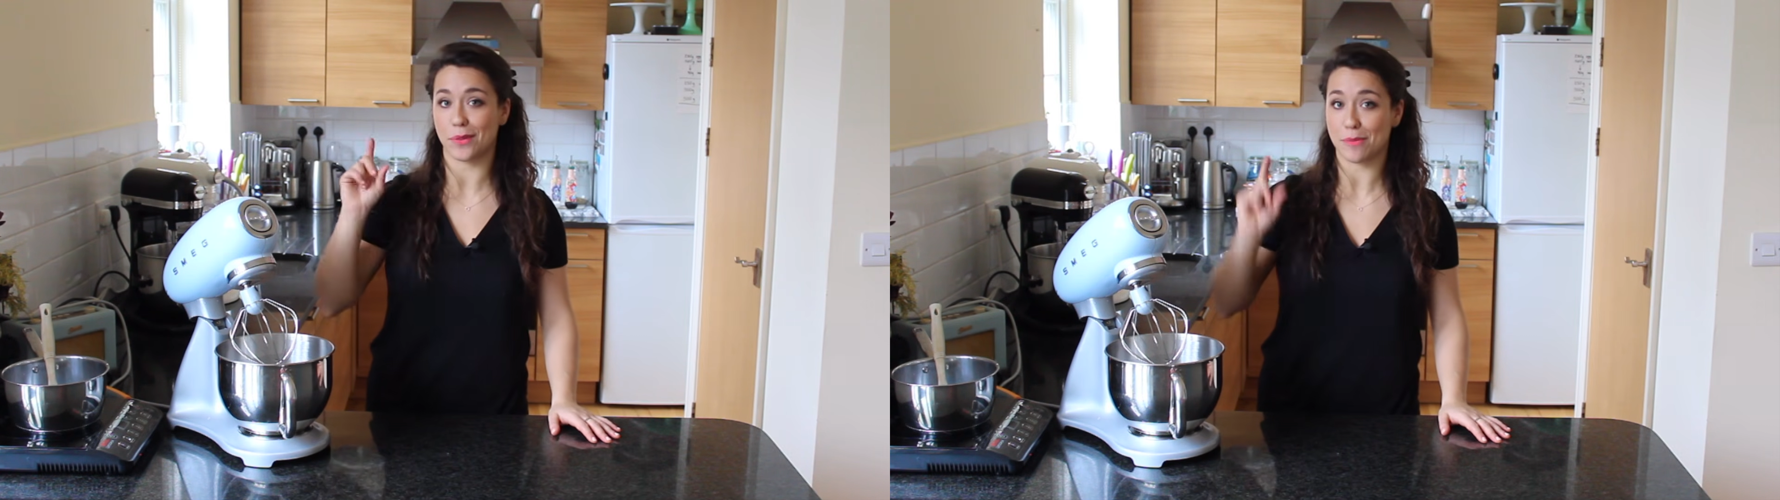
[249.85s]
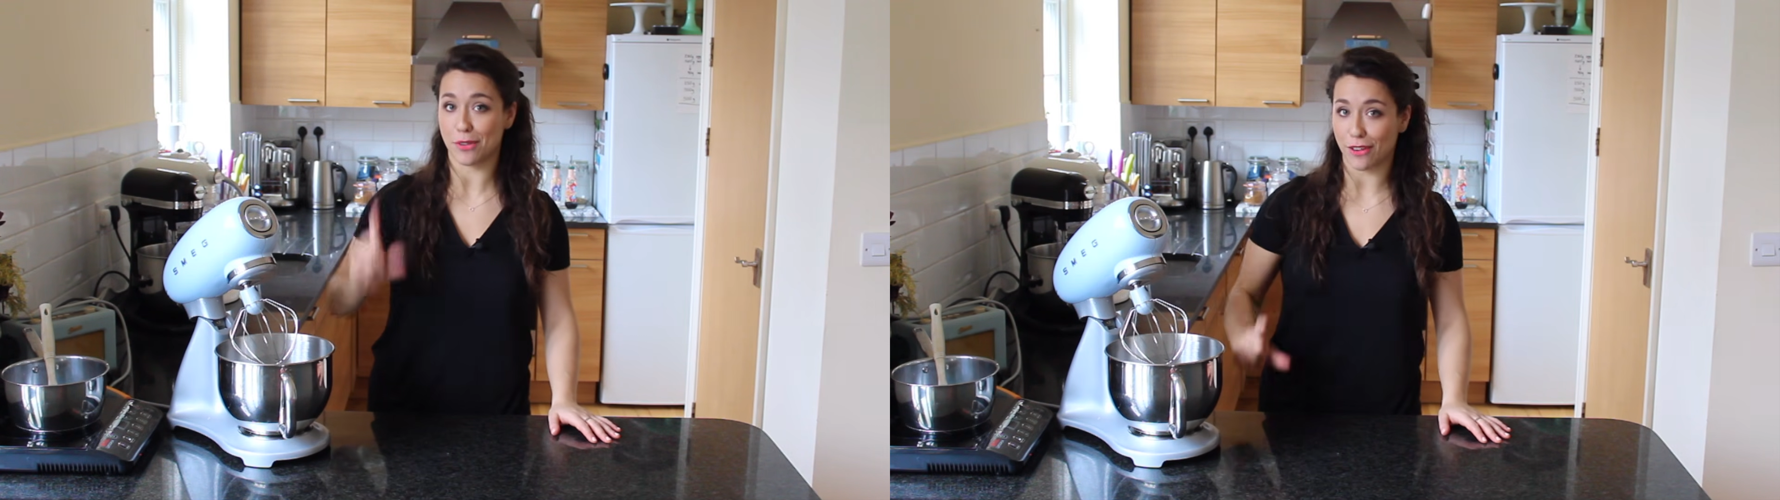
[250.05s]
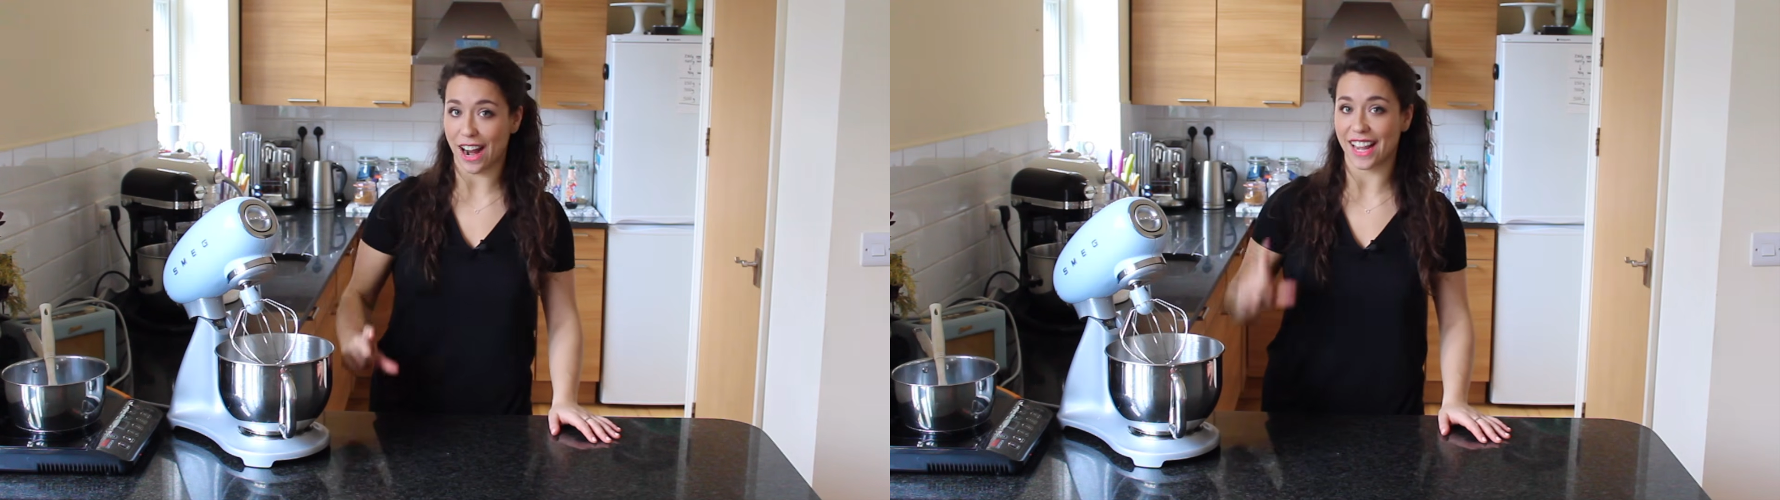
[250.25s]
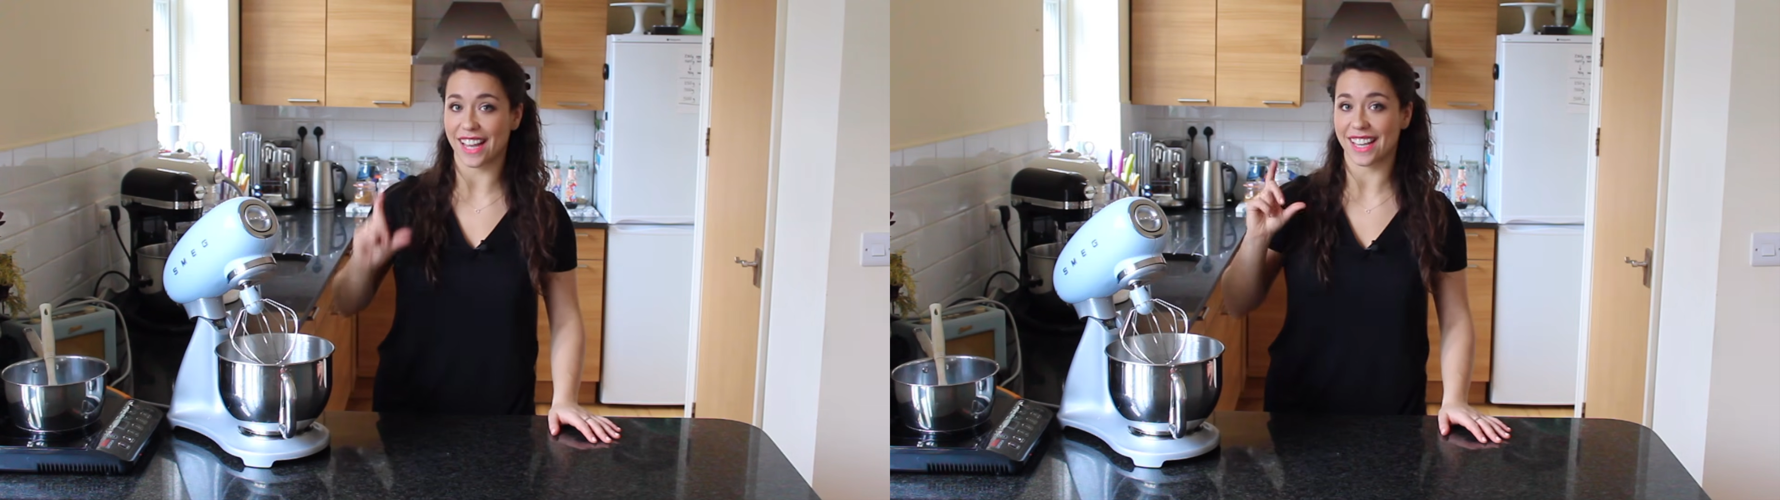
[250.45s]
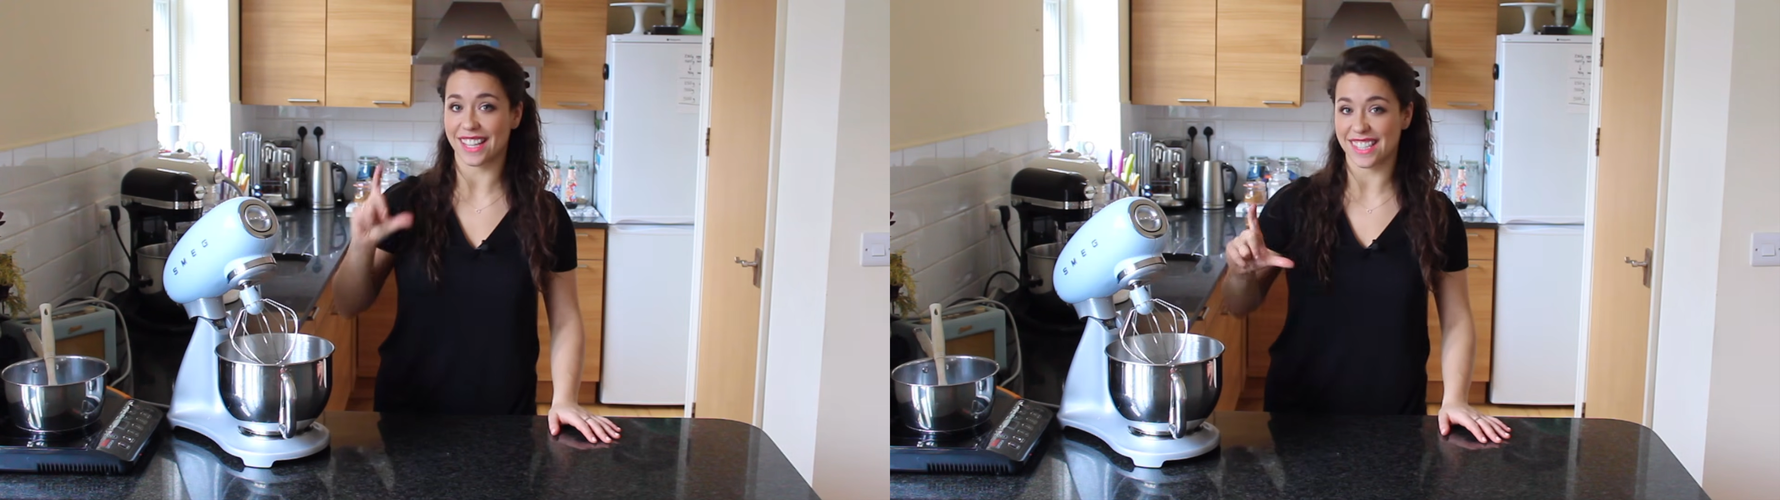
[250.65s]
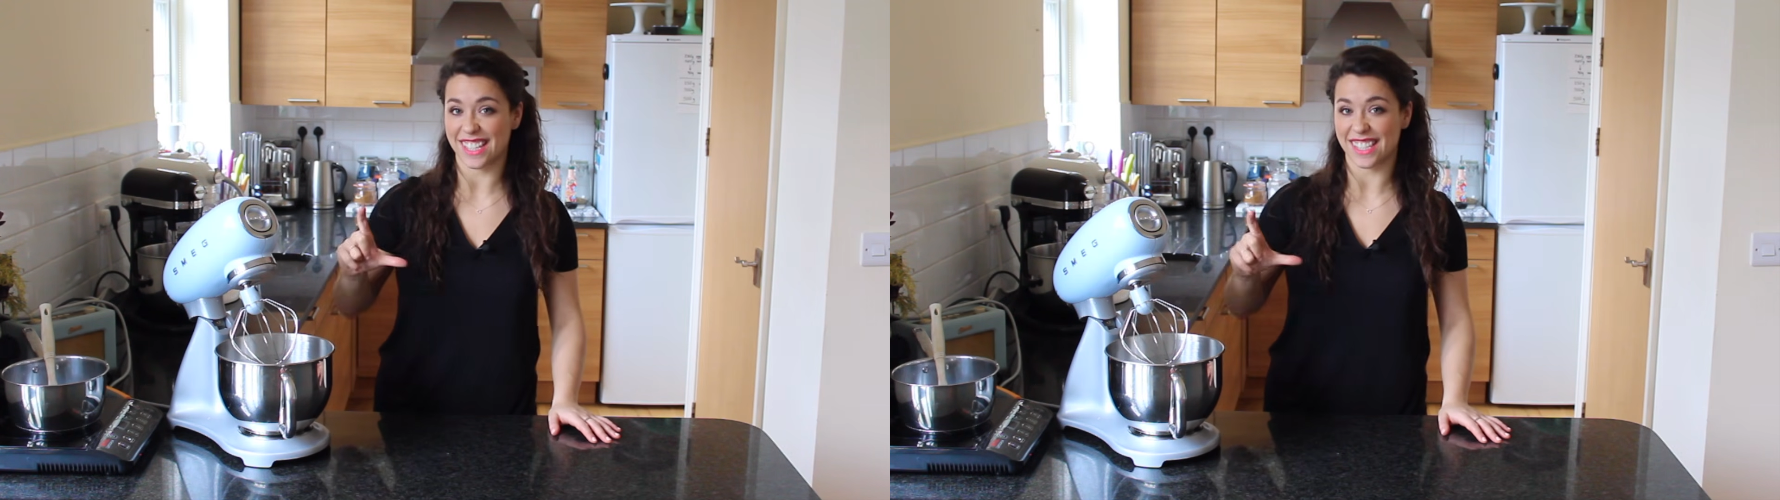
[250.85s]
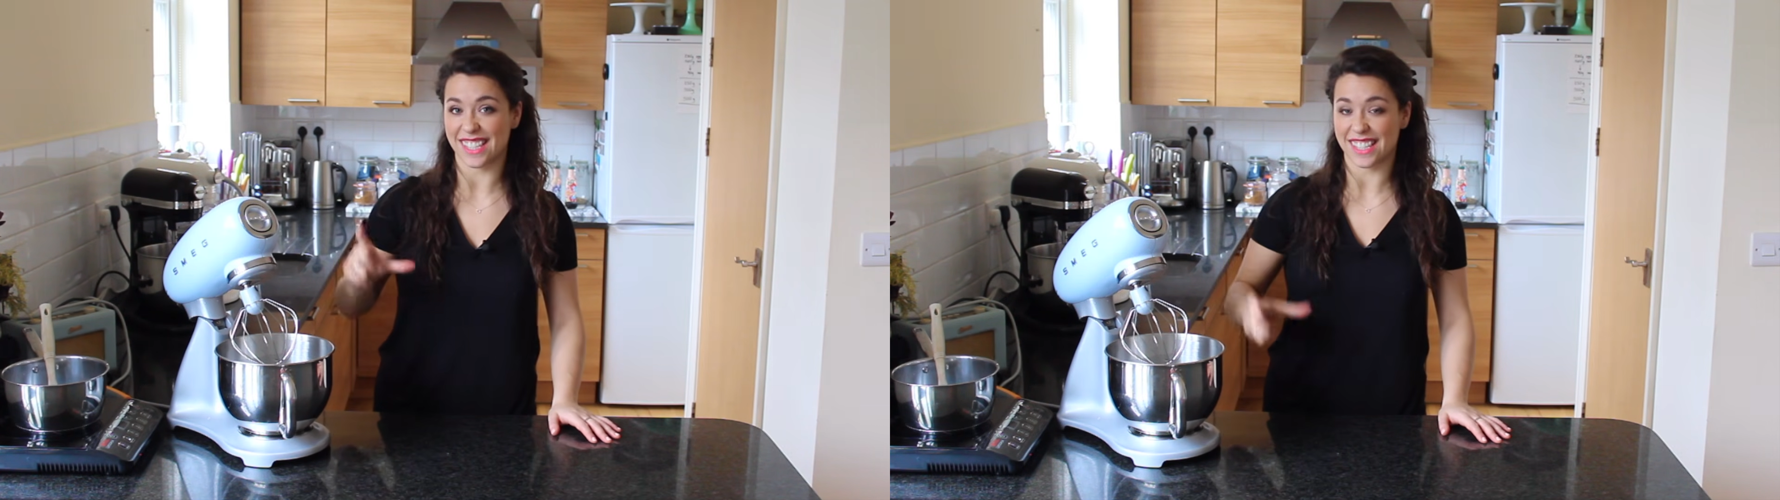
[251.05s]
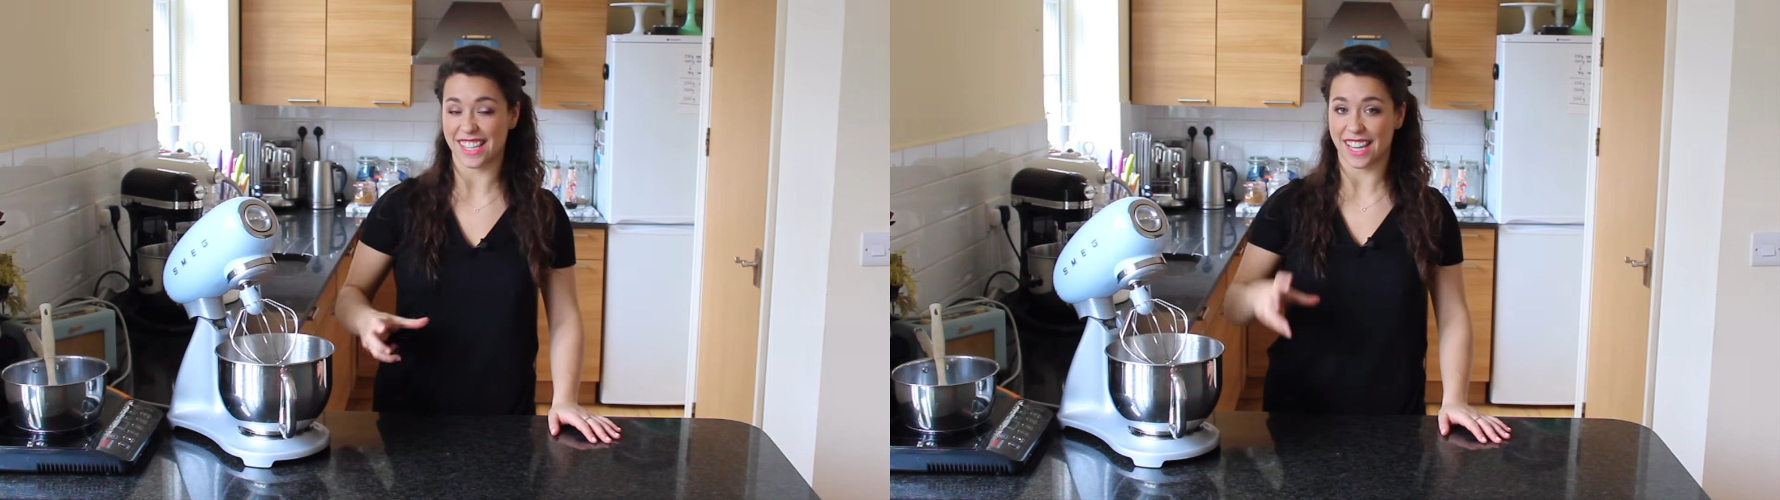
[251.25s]
meringue
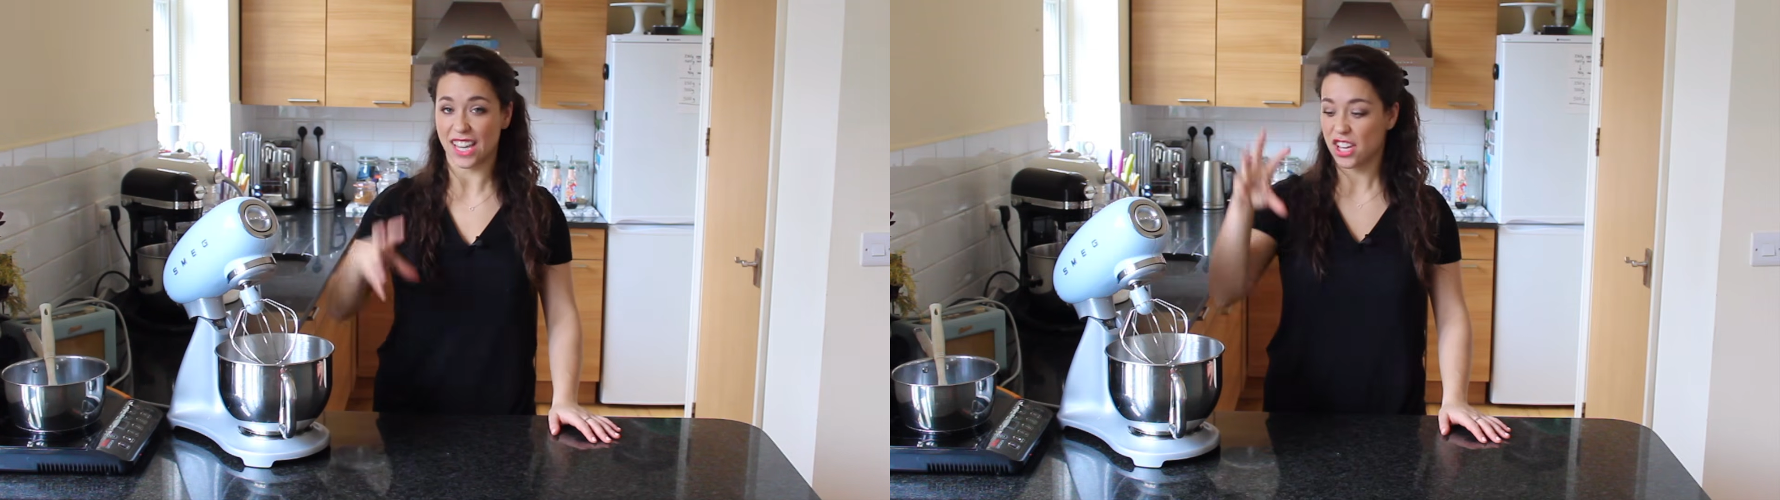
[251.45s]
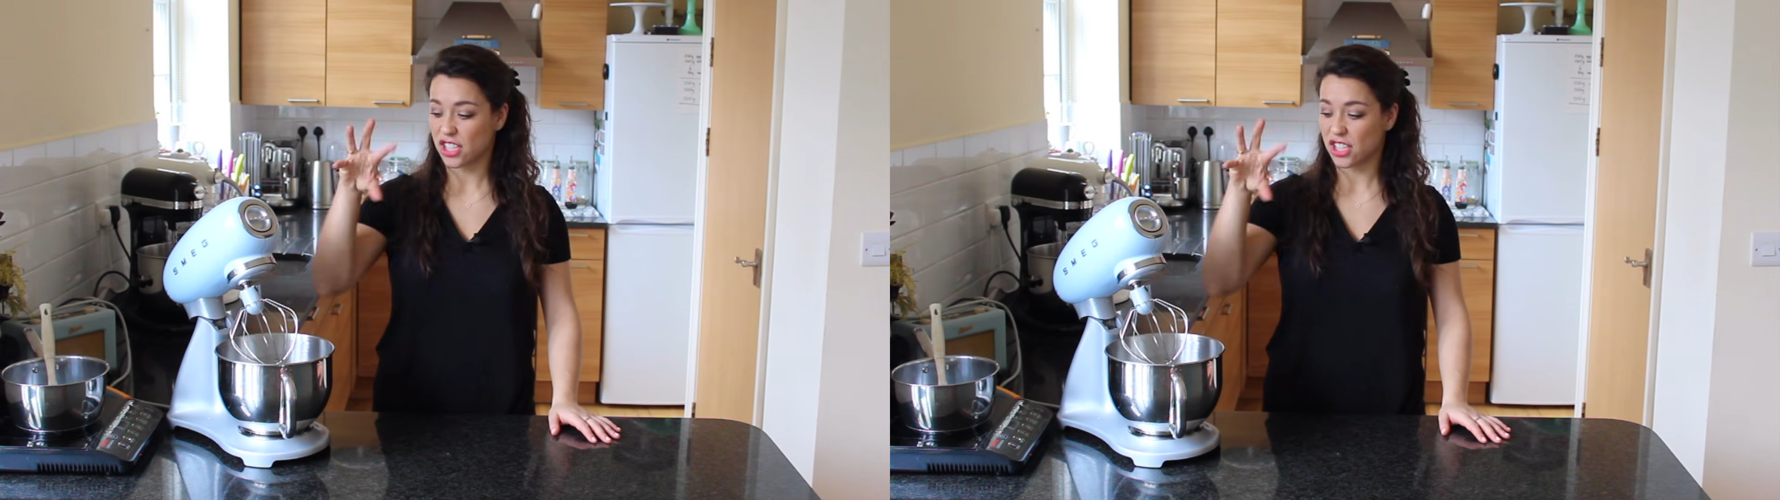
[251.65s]
consistency